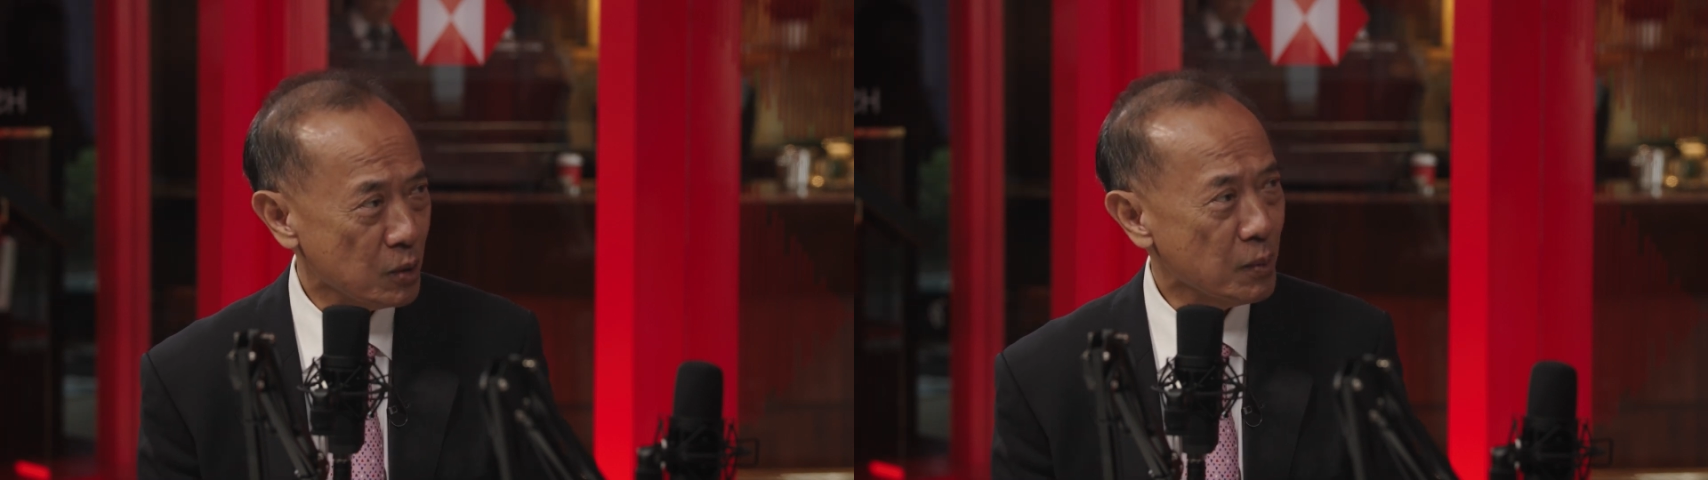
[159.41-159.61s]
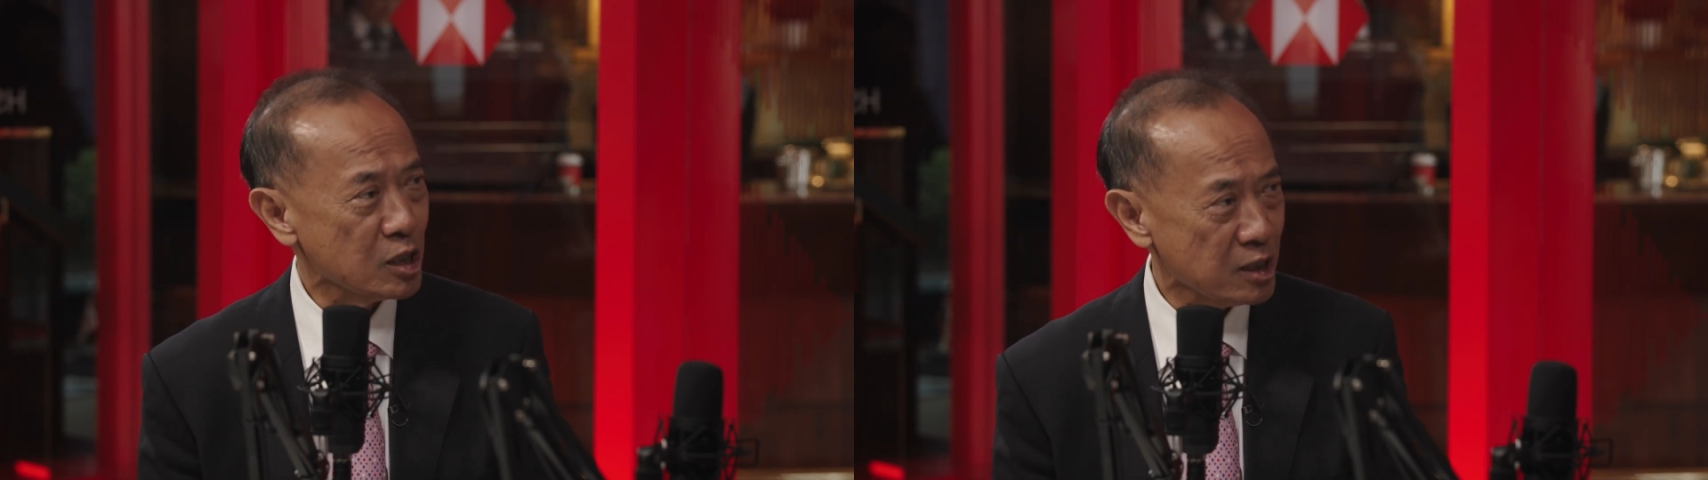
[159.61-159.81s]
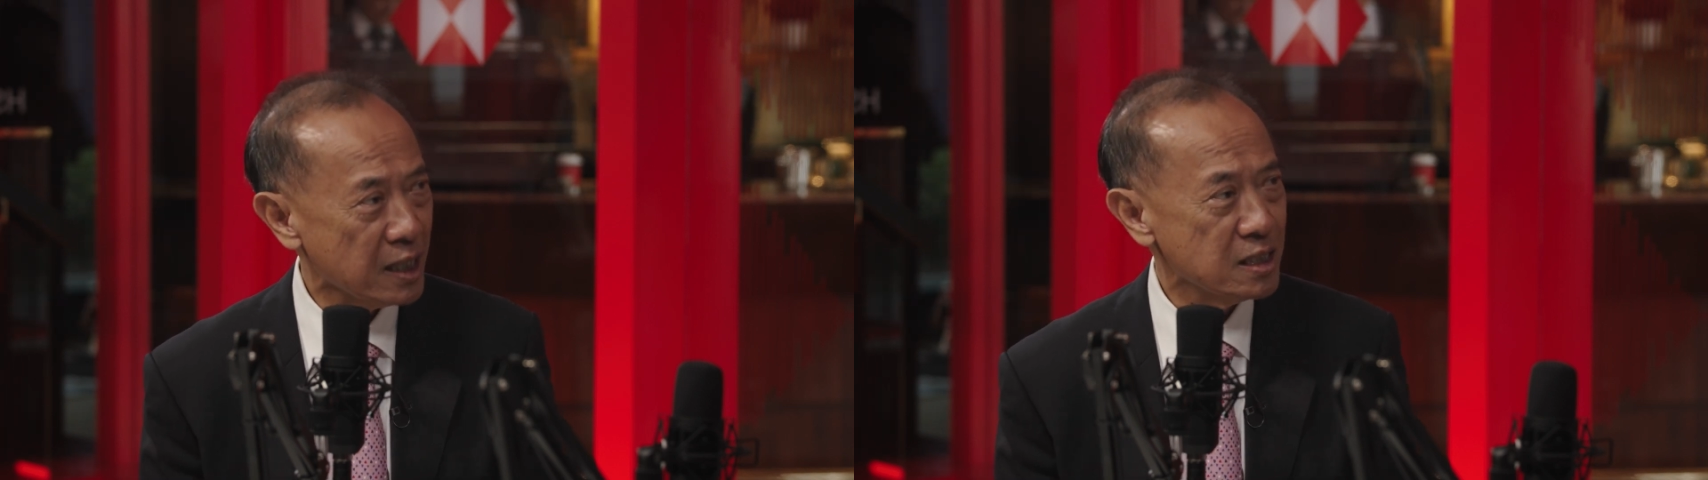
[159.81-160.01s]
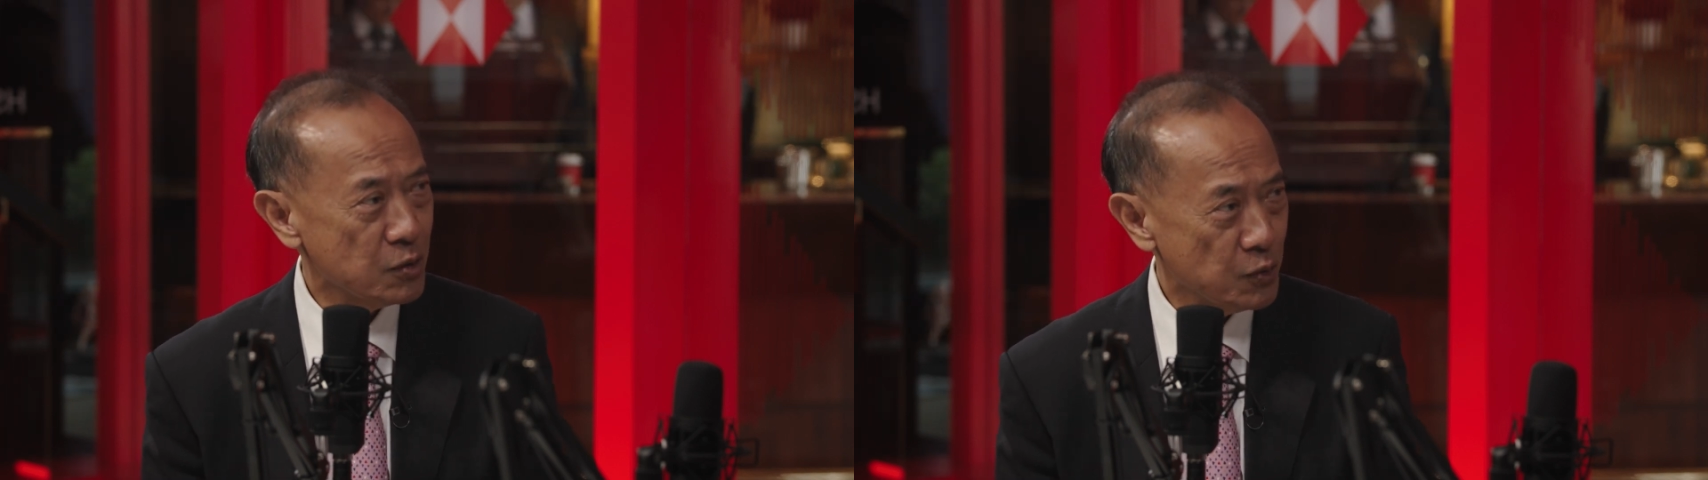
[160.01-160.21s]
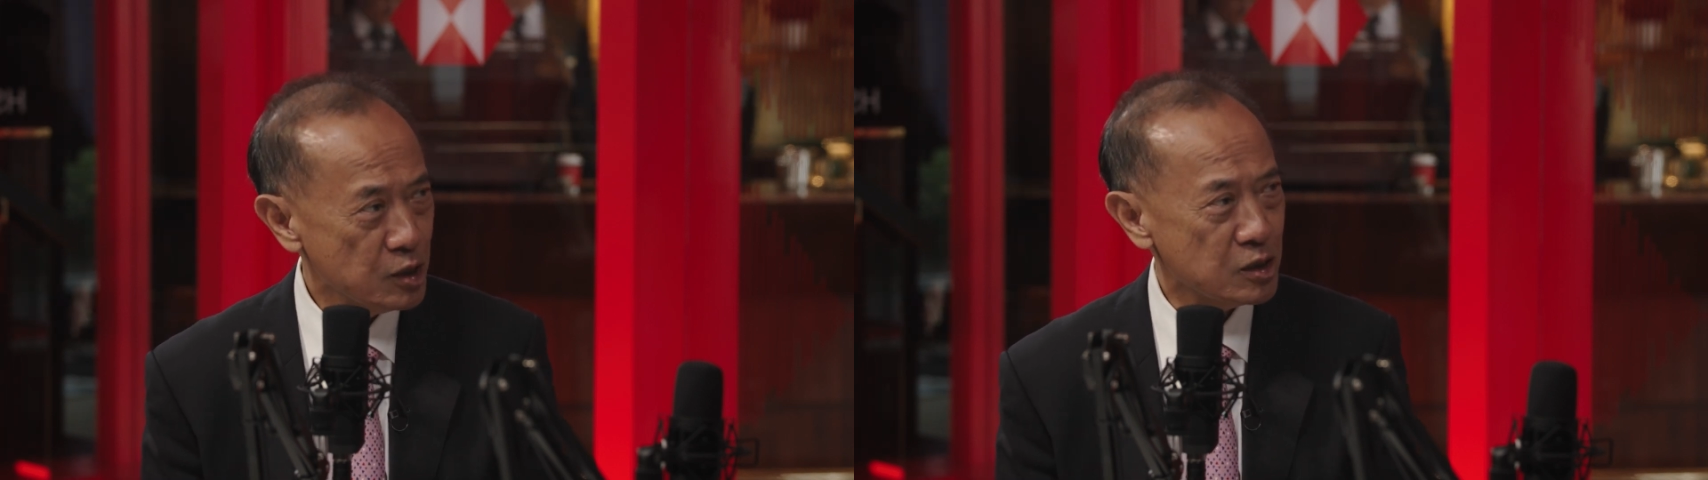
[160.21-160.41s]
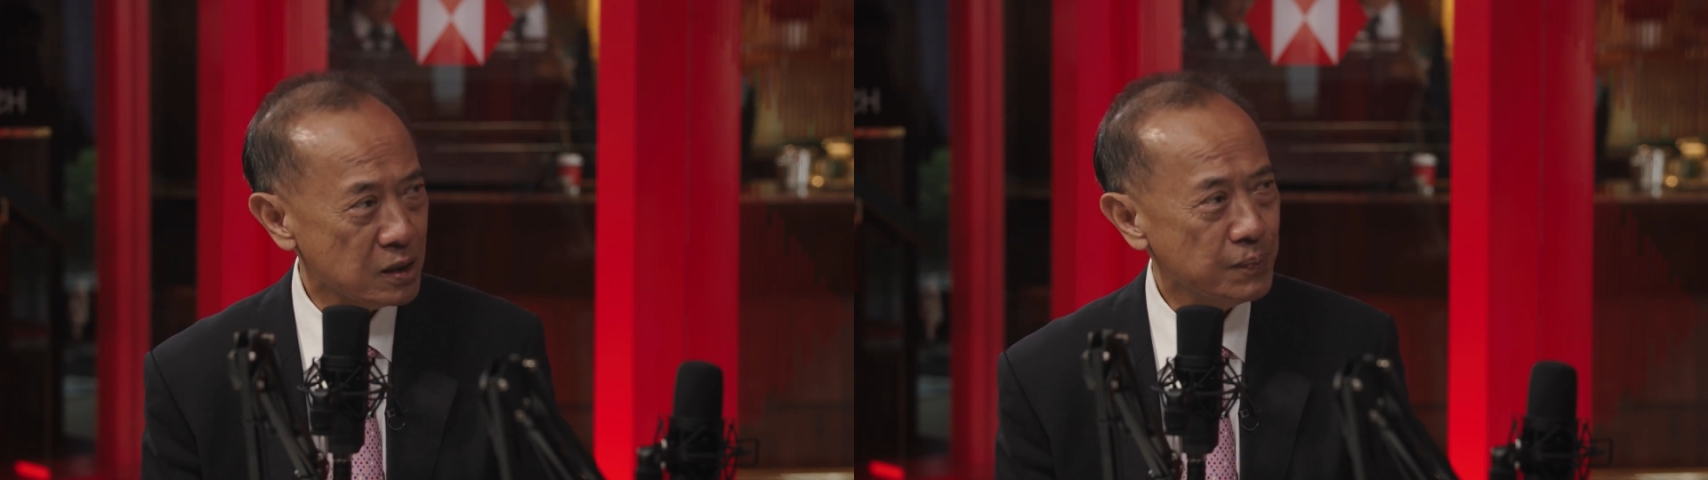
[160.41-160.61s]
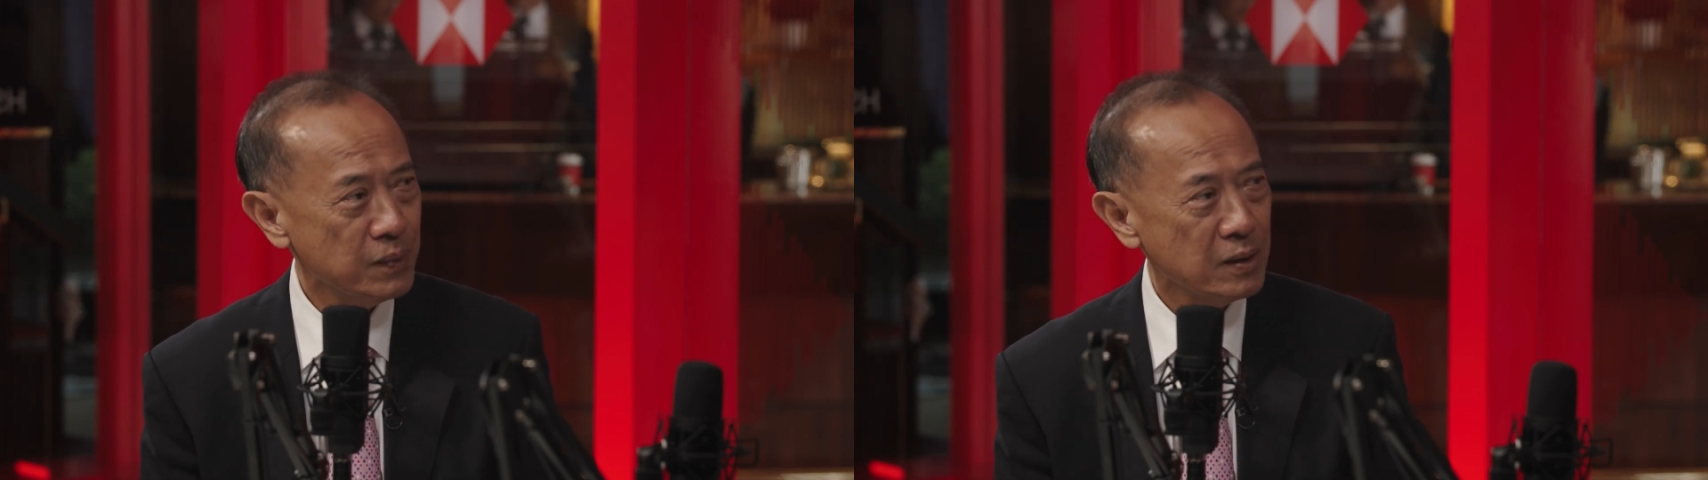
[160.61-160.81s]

to a much larger region.